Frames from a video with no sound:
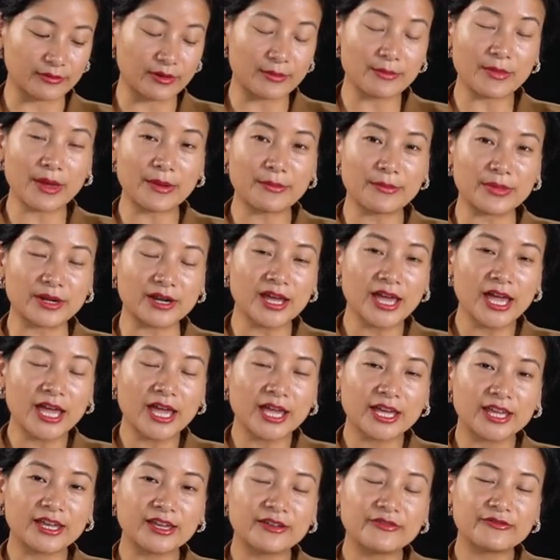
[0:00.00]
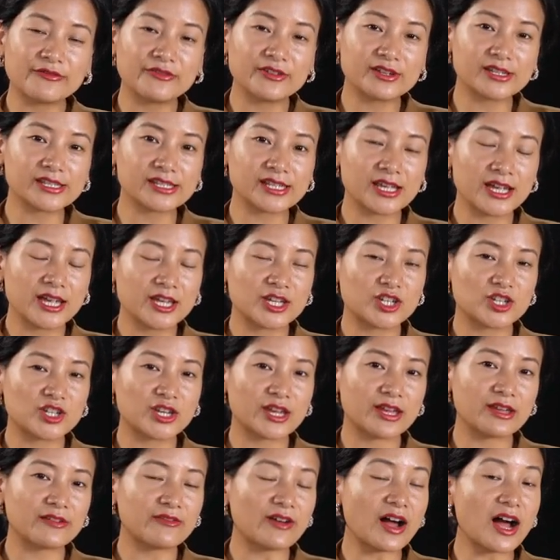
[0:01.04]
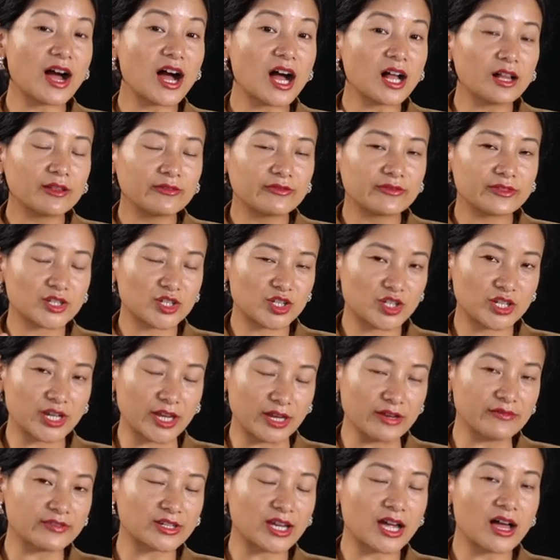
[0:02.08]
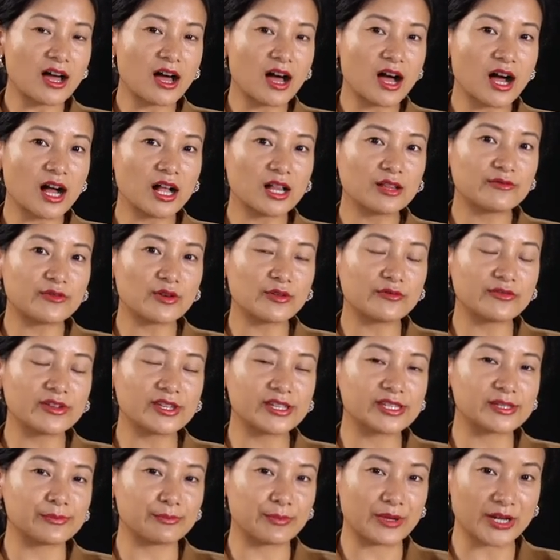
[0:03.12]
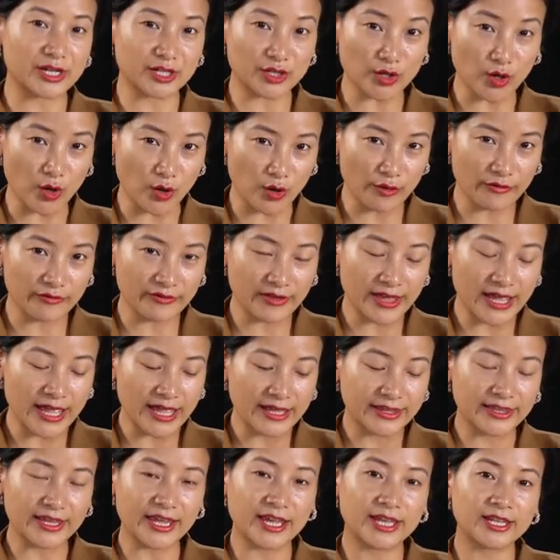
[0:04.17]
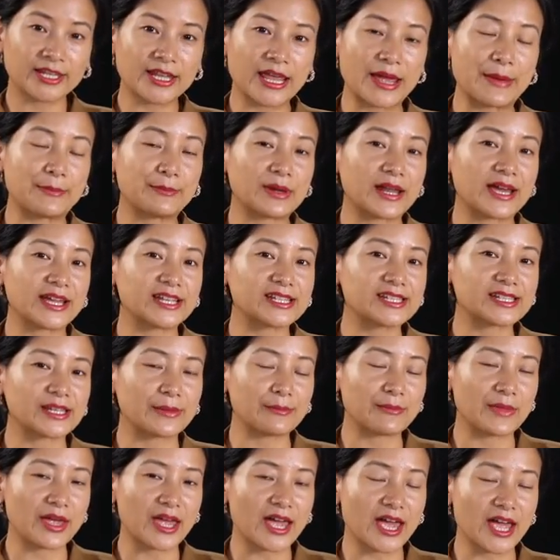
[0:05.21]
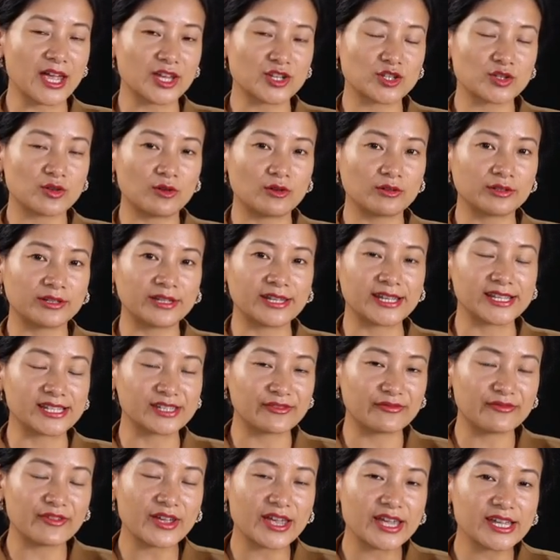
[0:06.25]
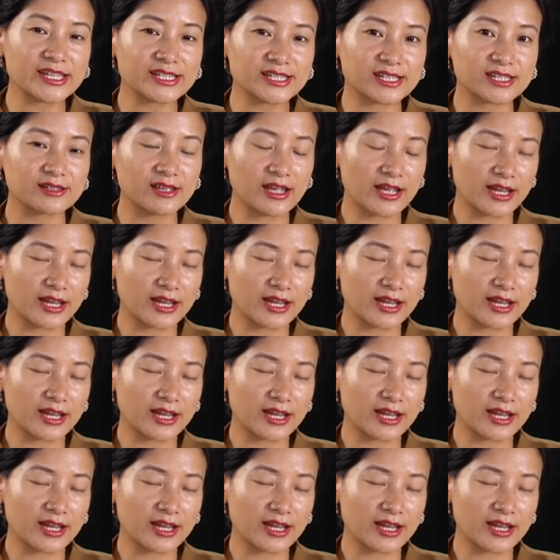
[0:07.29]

Remember, he first shaved half, shaved half of his beard off, then applied some ash on his face,